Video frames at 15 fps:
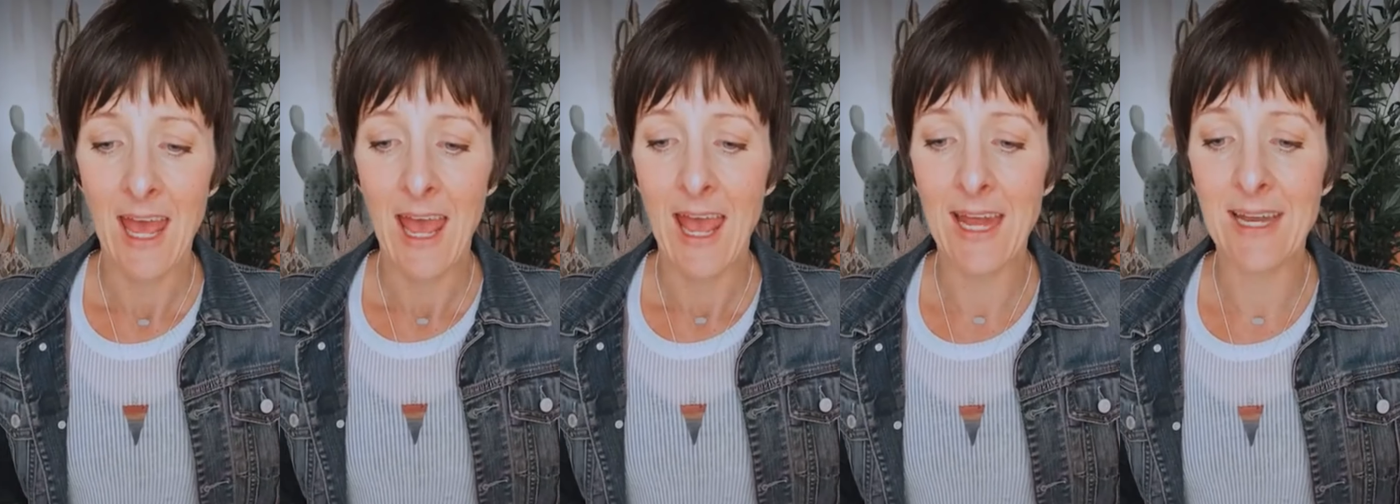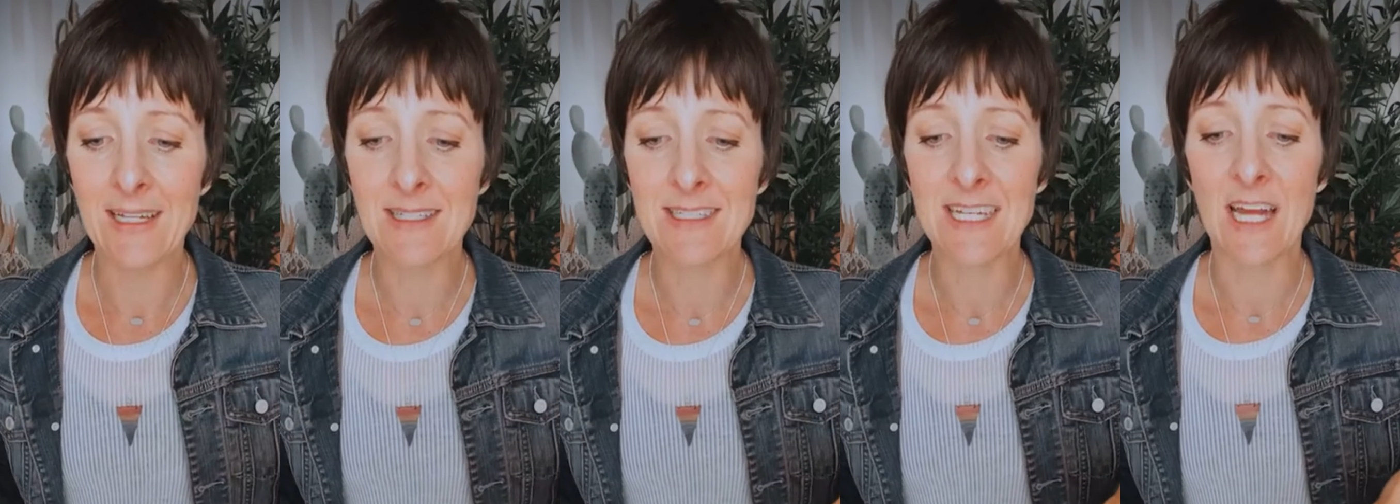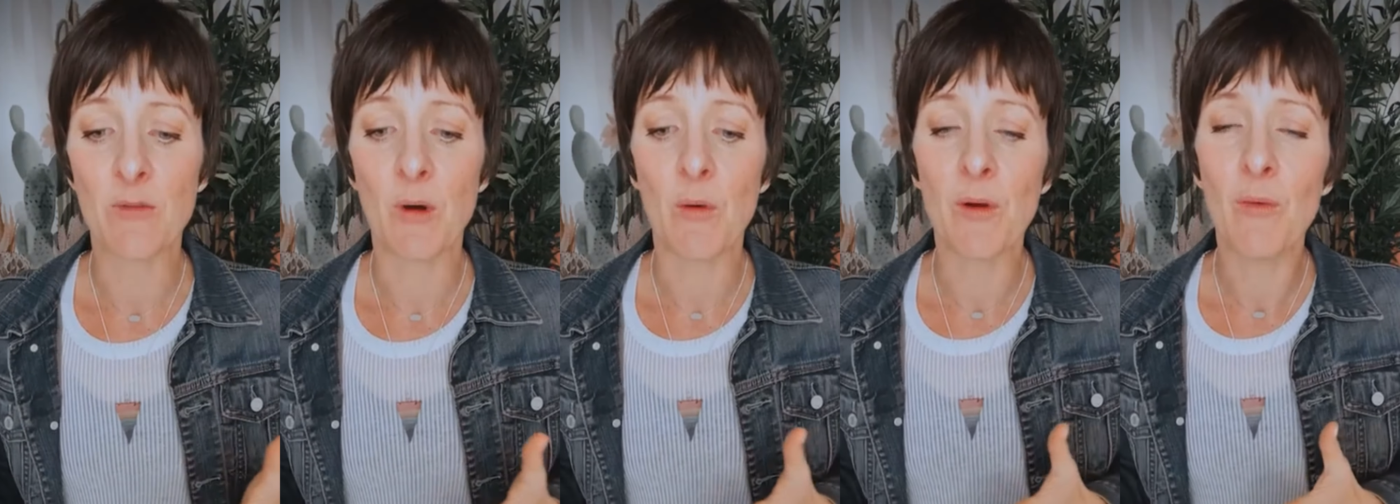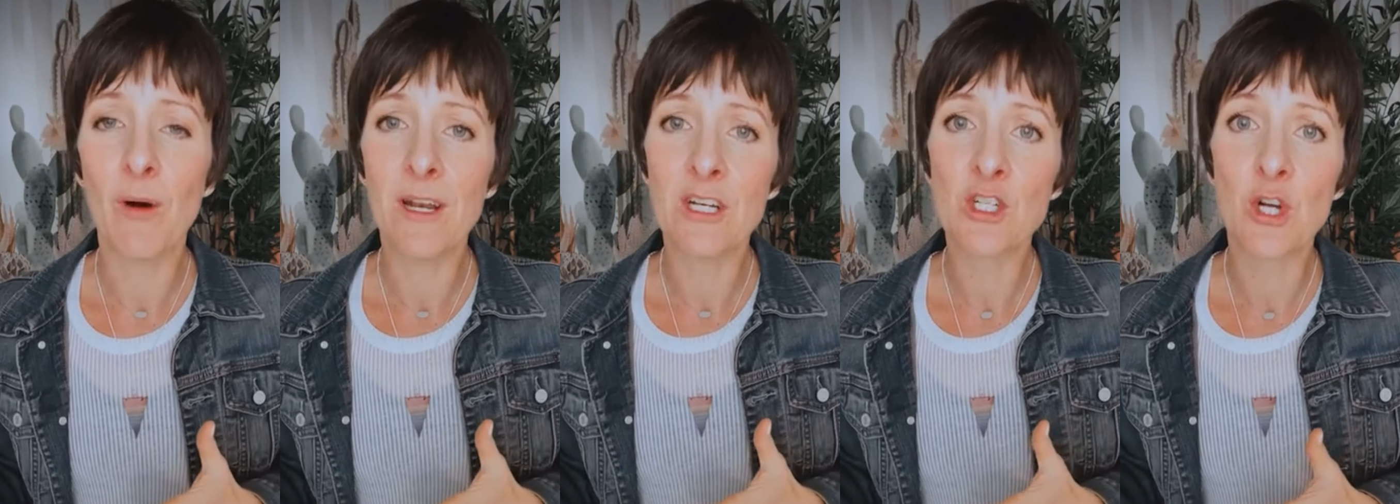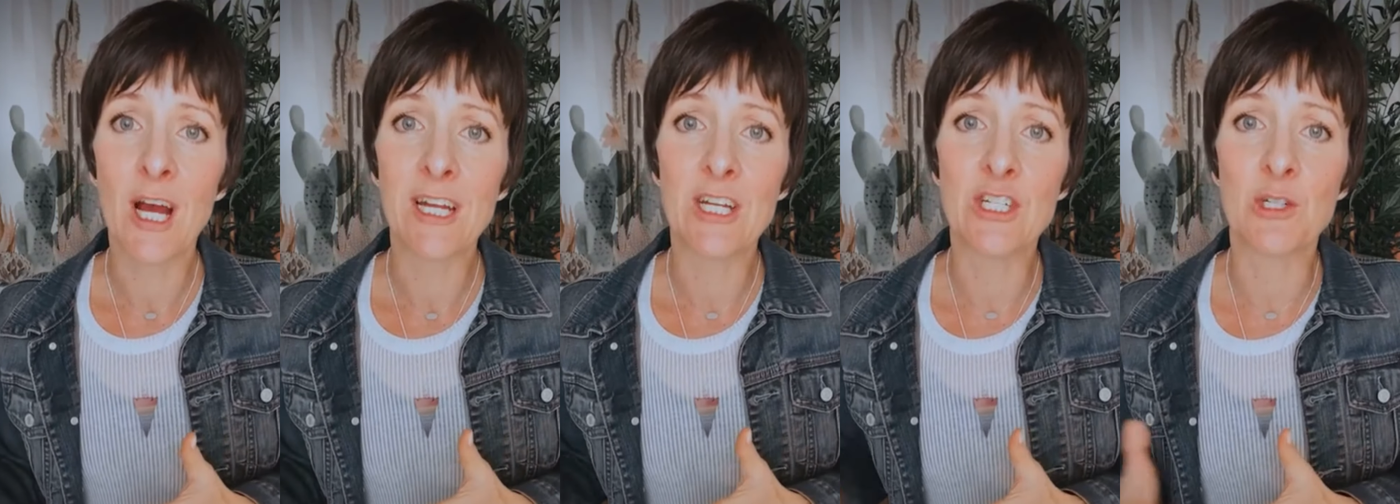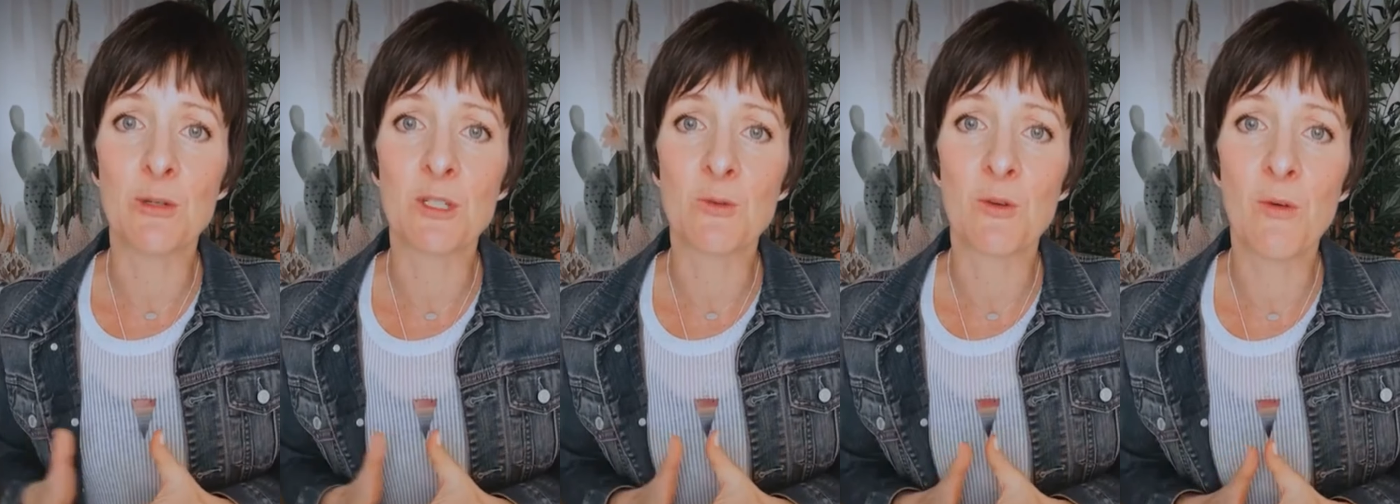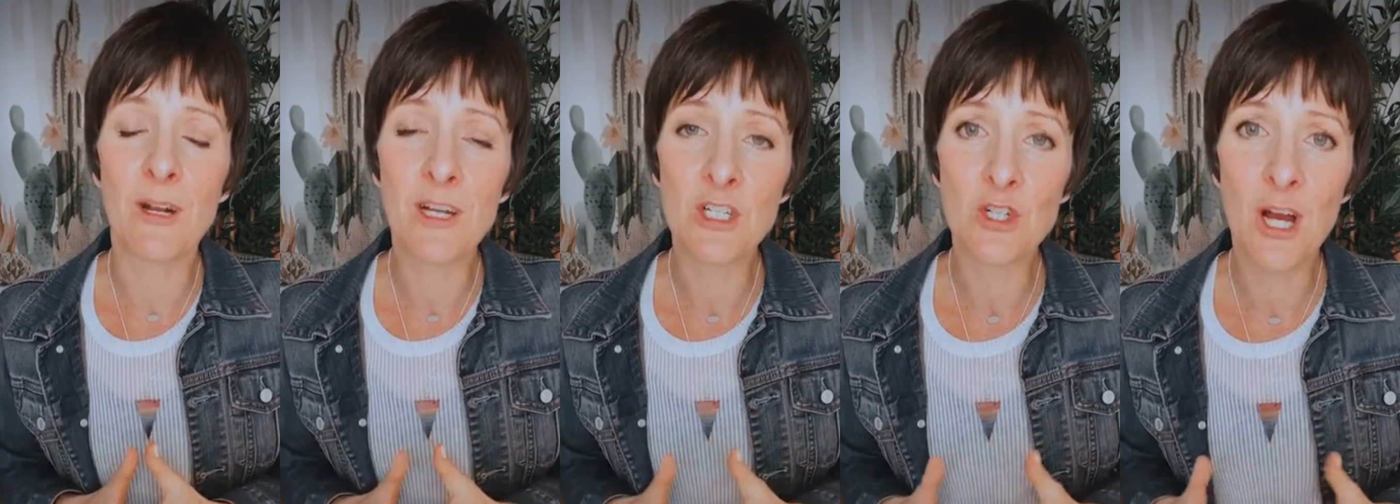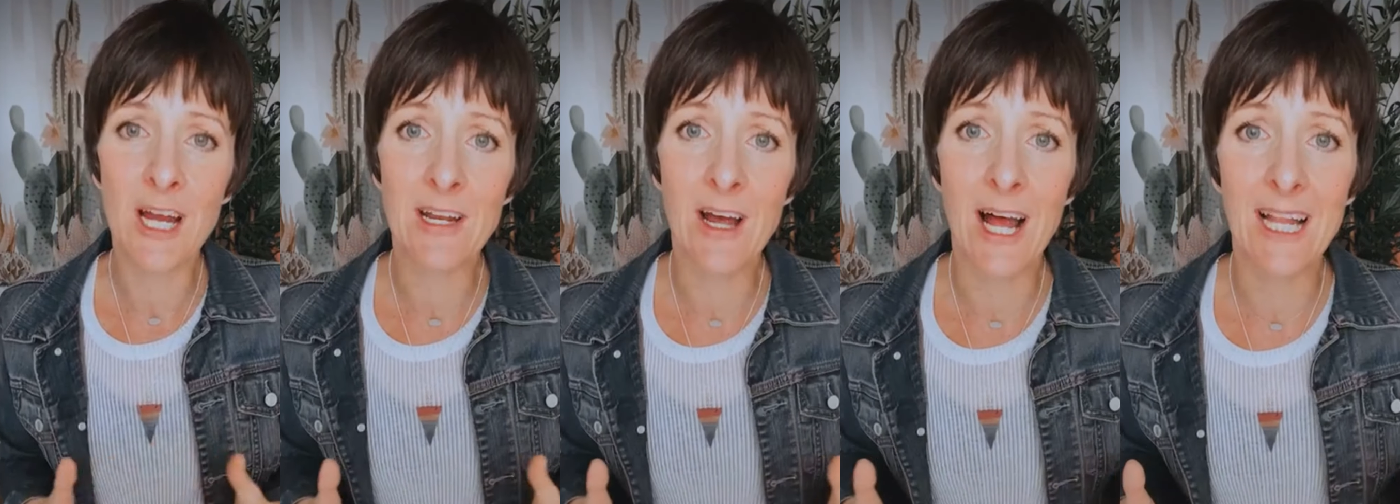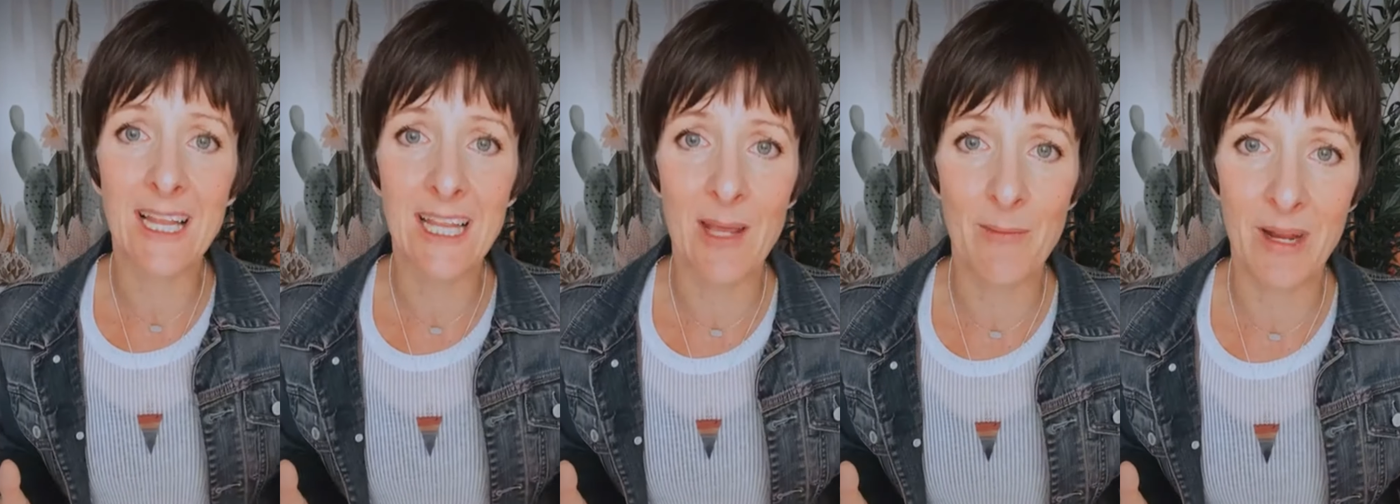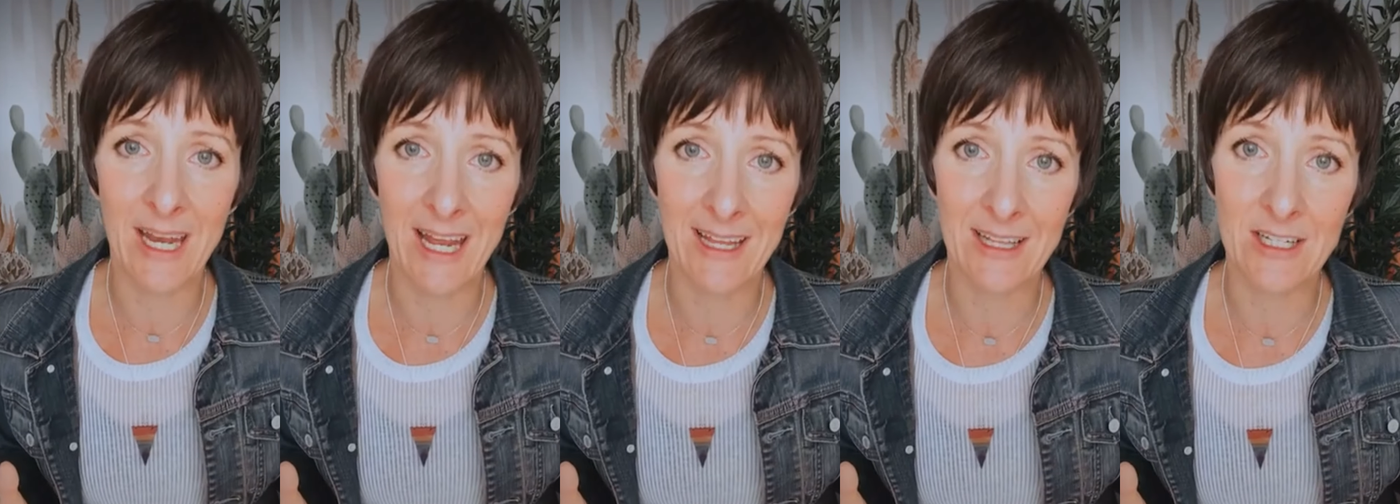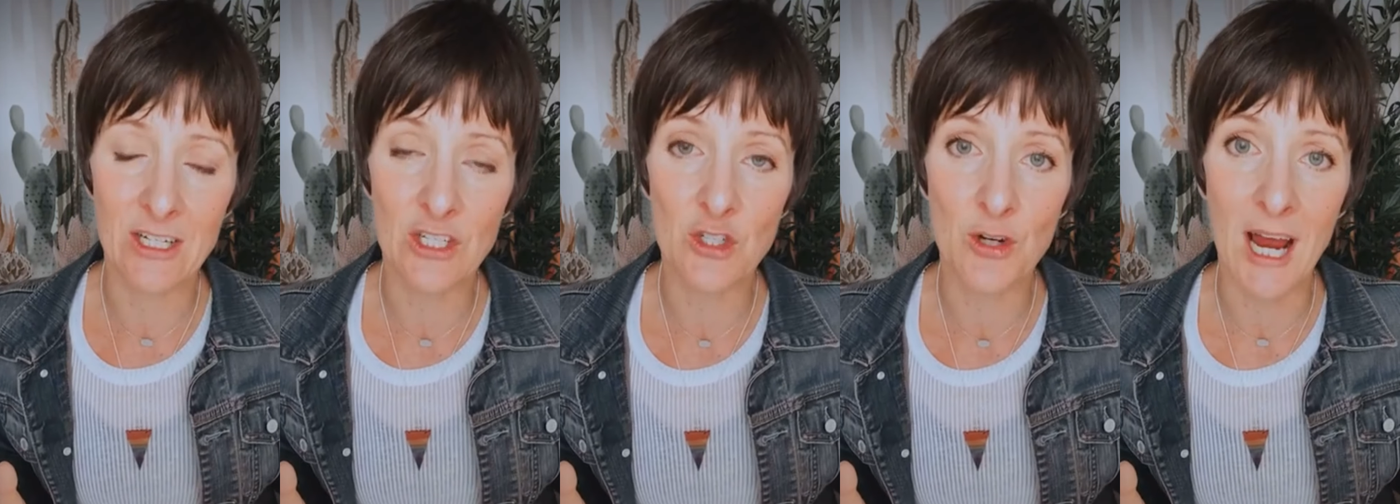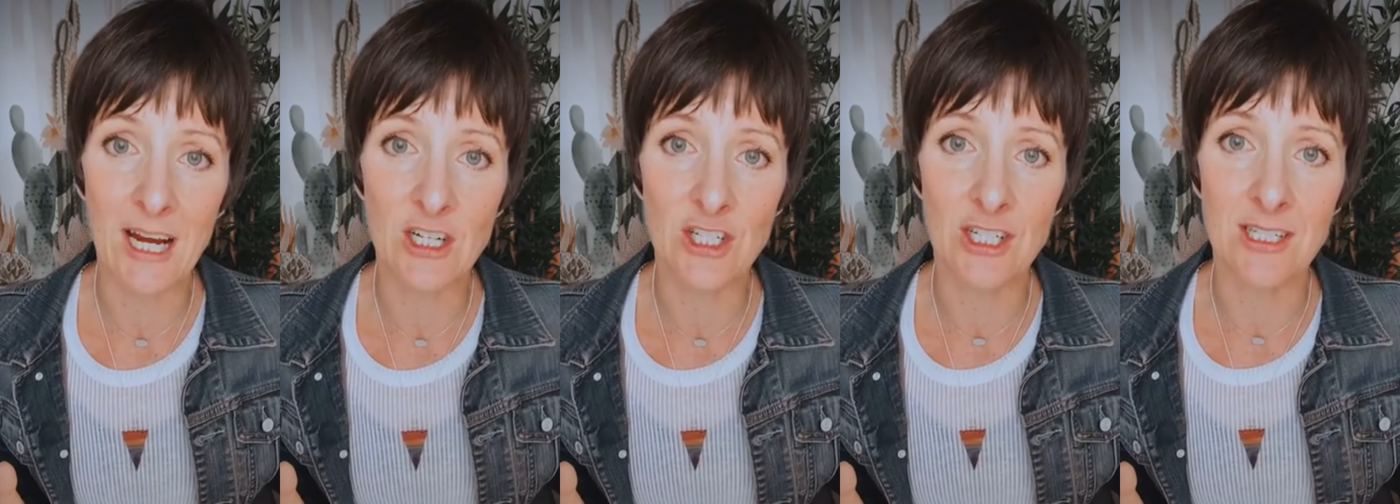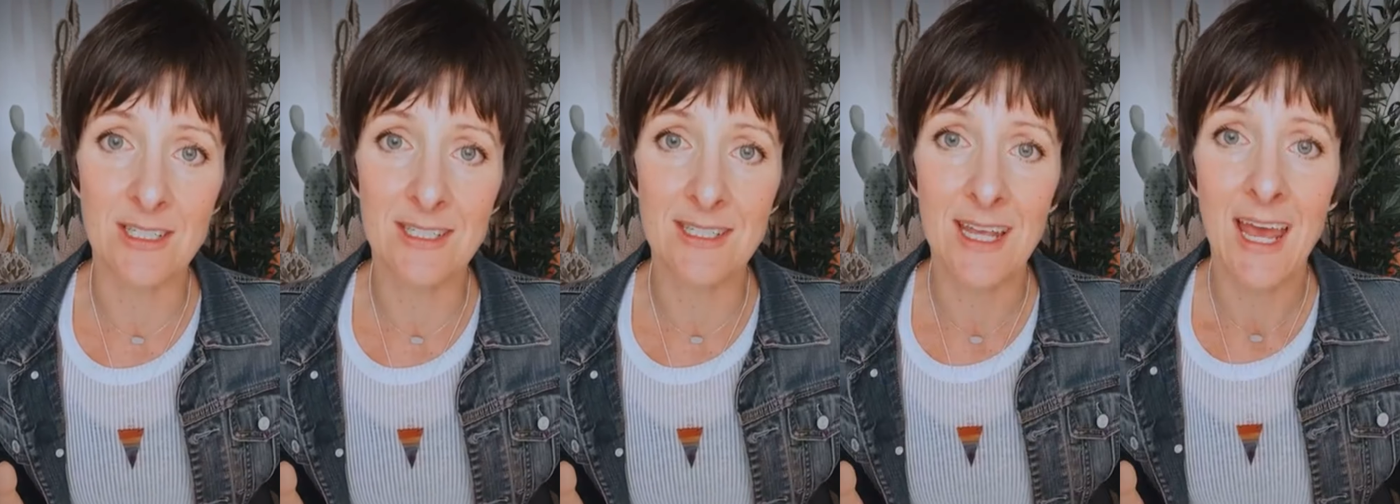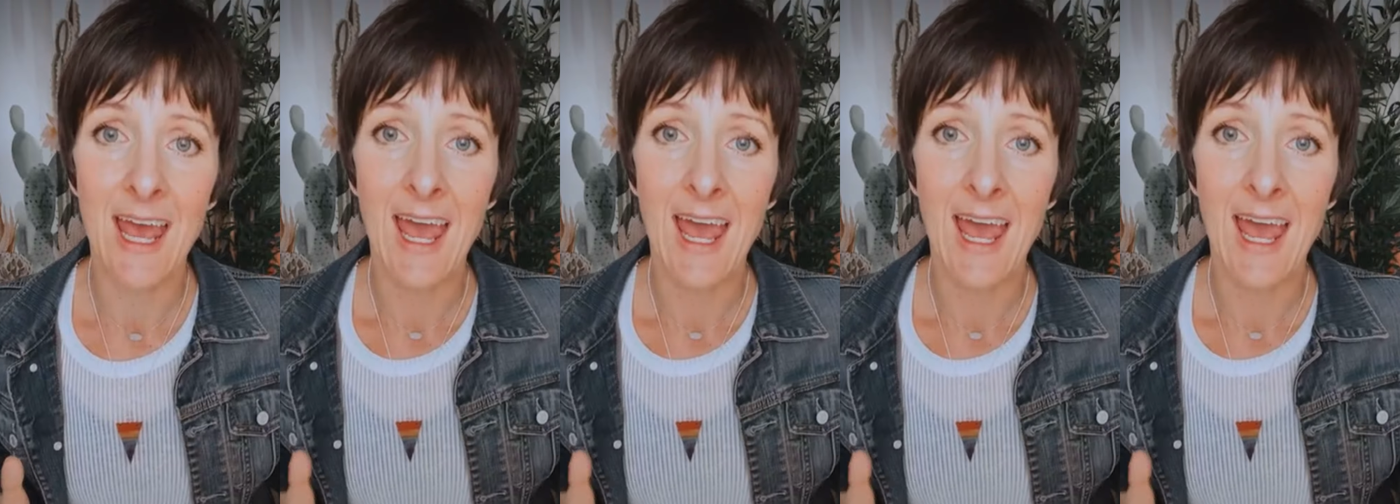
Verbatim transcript: And instead, what we want to try to do is we want to try to eliminate the distractions